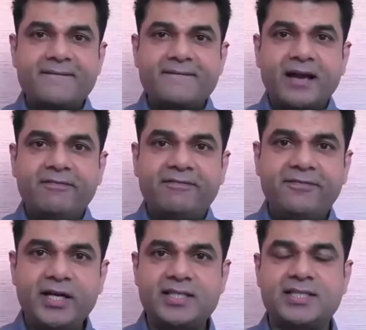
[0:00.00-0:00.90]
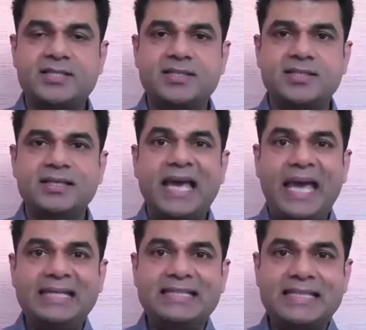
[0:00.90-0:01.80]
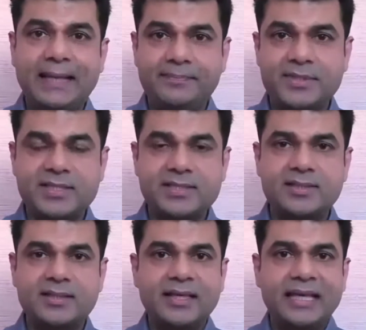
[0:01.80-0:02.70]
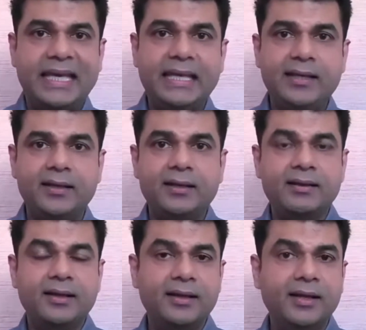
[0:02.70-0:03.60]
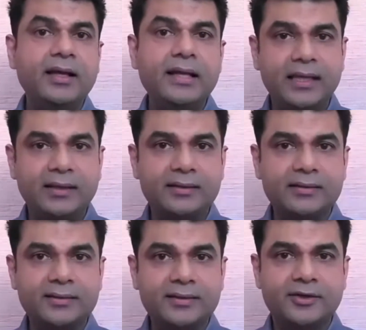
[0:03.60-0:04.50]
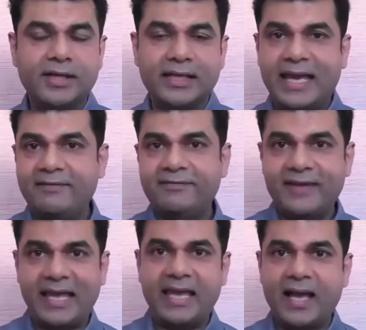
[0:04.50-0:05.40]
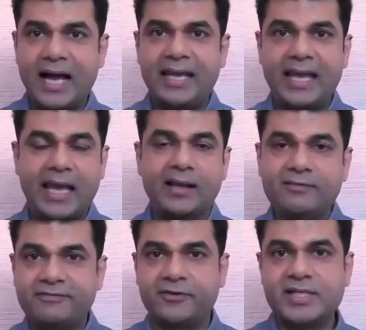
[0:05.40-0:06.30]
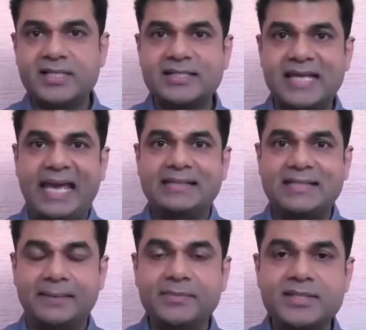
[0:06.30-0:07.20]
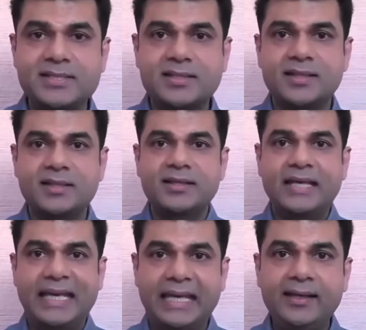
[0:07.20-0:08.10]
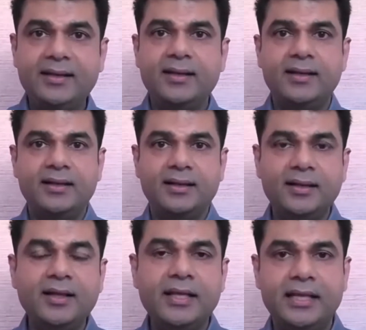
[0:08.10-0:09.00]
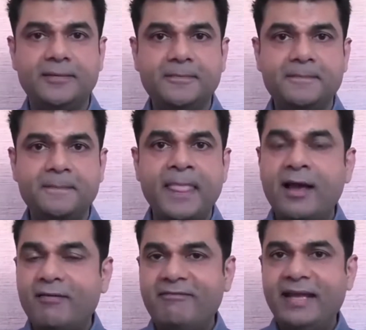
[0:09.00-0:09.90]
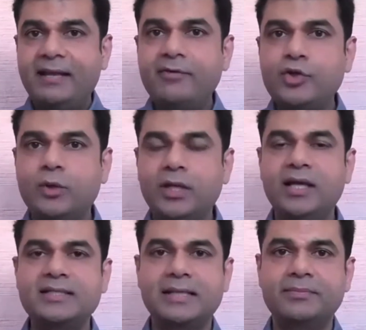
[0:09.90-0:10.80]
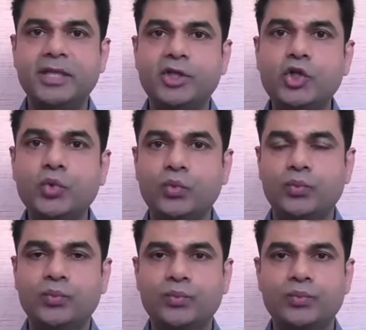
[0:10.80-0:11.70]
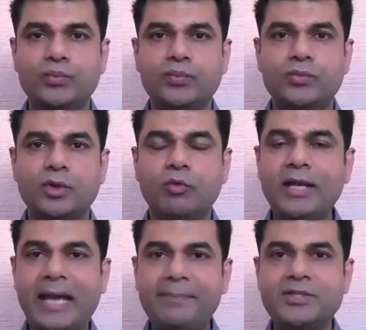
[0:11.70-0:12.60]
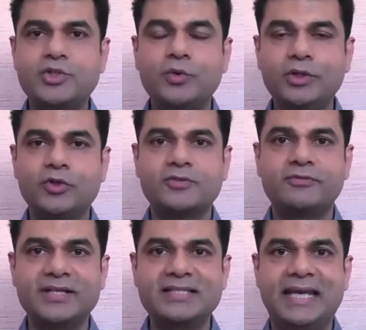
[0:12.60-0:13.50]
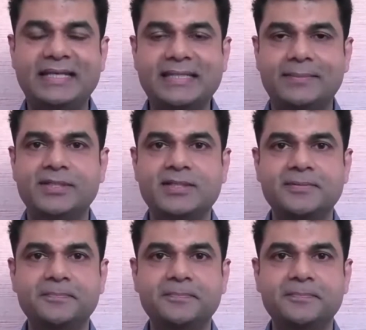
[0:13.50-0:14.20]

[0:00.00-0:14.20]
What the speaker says: first attempts in learning, like F-A-I-L, first attempts in learning. Whenever you learn something new, what happens during those first attempts?